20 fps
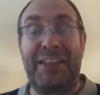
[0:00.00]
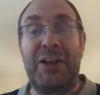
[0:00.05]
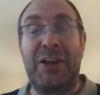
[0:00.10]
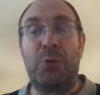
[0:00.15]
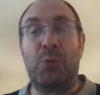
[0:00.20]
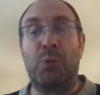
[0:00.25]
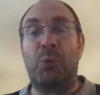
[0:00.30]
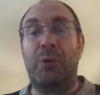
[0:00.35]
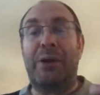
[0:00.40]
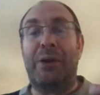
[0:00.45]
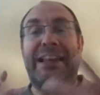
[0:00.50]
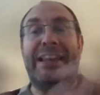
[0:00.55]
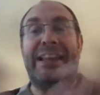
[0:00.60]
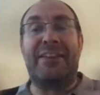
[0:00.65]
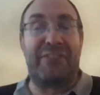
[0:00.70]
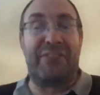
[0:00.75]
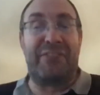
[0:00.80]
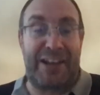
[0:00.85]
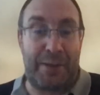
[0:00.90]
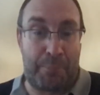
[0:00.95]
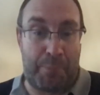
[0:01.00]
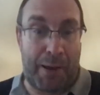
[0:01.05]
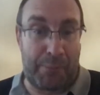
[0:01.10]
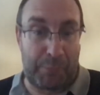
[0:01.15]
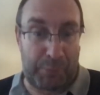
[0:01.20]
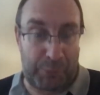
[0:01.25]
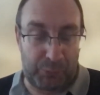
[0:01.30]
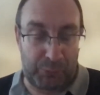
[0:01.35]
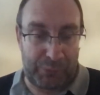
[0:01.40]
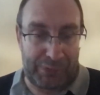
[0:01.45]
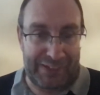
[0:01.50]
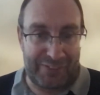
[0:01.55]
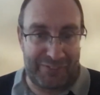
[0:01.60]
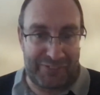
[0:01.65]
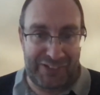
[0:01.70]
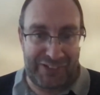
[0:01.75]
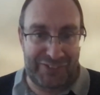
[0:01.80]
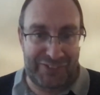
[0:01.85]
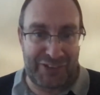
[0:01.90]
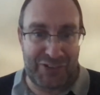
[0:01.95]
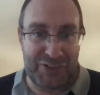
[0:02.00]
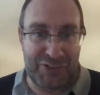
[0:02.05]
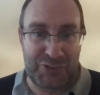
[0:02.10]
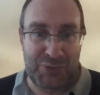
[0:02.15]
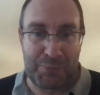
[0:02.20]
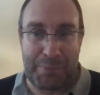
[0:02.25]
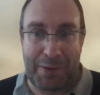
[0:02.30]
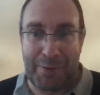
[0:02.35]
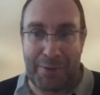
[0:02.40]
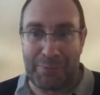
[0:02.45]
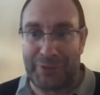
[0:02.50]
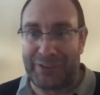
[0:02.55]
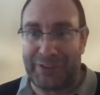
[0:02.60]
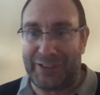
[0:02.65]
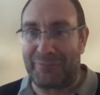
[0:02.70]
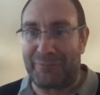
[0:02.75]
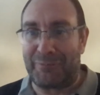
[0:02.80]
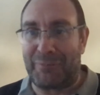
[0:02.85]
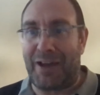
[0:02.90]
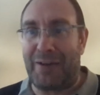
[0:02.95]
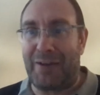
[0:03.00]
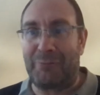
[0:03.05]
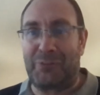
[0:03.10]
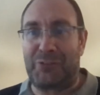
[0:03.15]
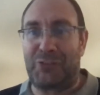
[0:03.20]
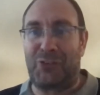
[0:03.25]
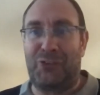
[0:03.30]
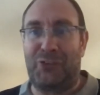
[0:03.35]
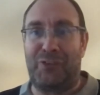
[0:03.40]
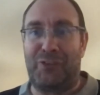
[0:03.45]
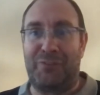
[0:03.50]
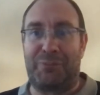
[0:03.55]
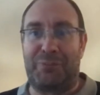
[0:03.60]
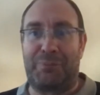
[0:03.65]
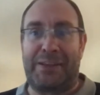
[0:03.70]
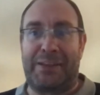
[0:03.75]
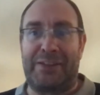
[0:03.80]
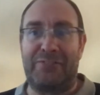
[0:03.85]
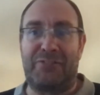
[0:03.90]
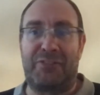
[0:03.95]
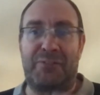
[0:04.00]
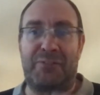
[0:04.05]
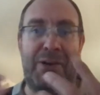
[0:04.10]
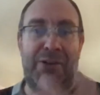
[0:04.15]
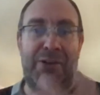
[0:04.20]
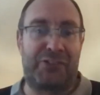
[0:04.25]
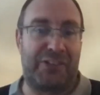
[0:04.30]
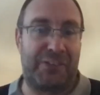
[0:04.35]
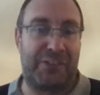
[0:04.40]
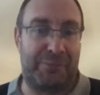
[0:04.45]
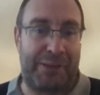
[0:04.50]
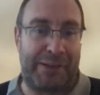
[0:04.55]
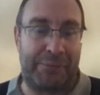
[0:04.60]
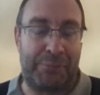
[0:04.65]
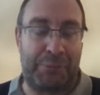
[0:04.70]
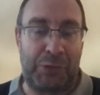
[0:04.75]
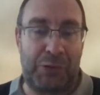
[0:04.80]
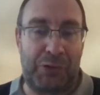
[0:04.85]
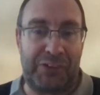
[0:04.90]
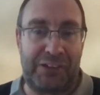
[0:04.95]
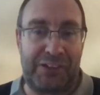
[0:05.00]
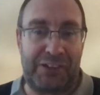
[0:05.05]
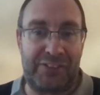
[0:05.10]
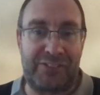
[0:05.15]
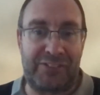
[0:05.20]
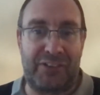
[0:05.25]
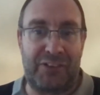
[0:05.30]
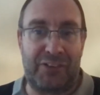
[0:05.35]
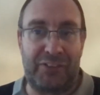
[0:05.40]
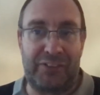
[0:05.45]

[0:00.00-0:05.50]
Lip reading: We live in a bubble. We live in a social bubble, and I'm sure I'm speaking for most of the people on this